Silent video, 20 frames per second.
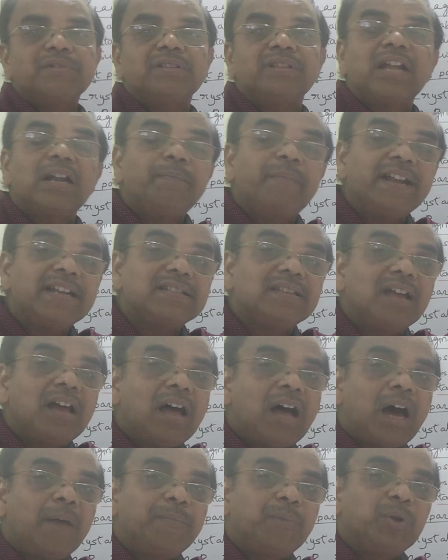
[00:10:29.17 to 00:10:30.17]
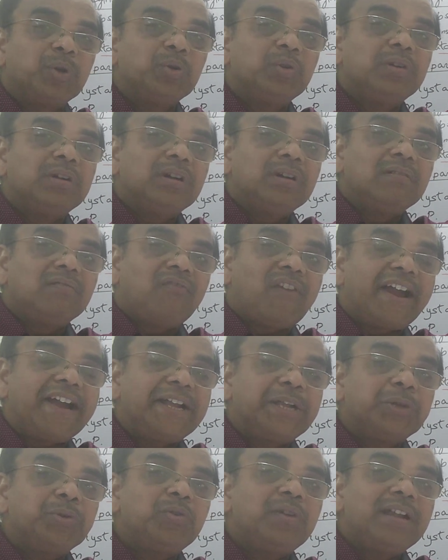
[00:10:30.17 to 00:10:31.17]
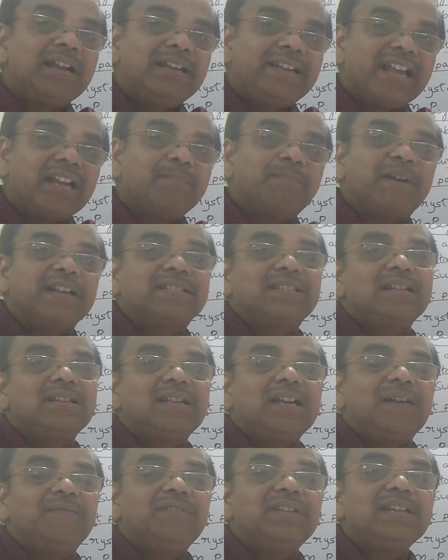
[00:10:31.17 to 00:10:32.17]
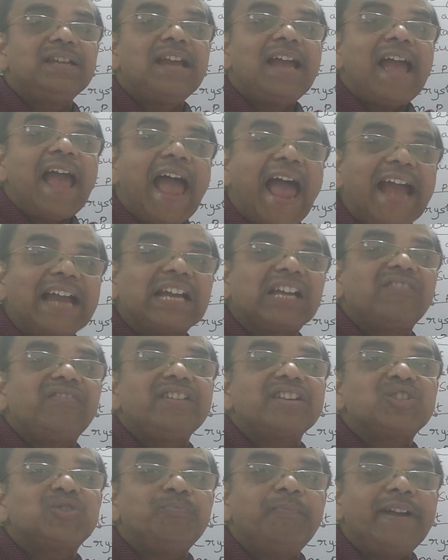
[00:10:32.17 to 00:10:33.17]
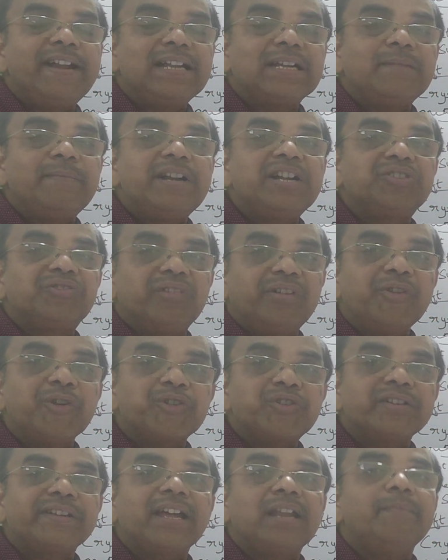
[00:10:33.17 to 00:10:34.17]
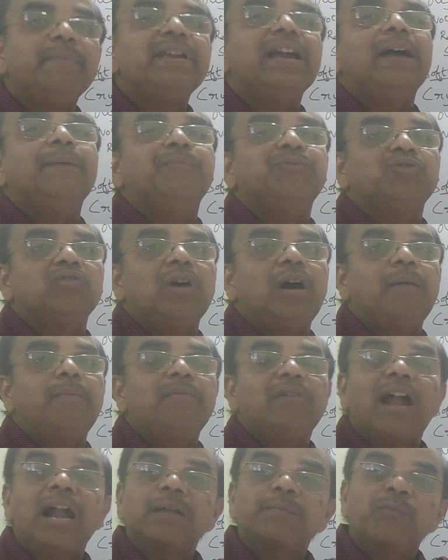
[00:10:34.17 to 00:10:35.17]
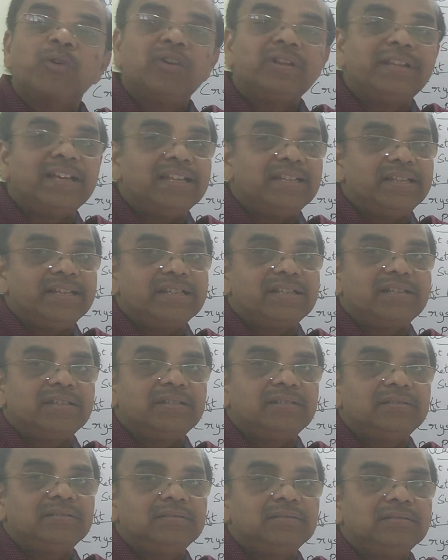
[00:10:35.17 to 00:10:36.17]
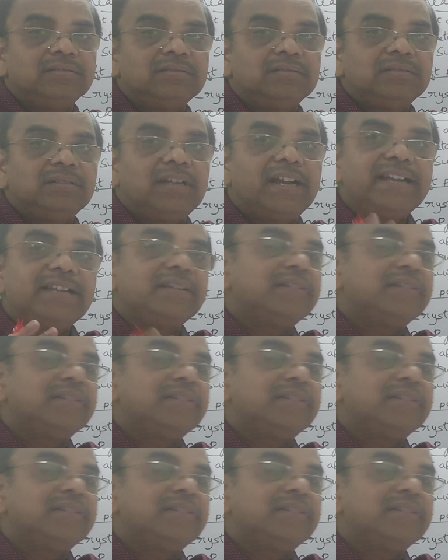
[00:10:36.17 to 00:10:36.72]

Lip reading: that means up to 5 to 10% of the aqueous medicament solution can be absorbed, not more than that, right?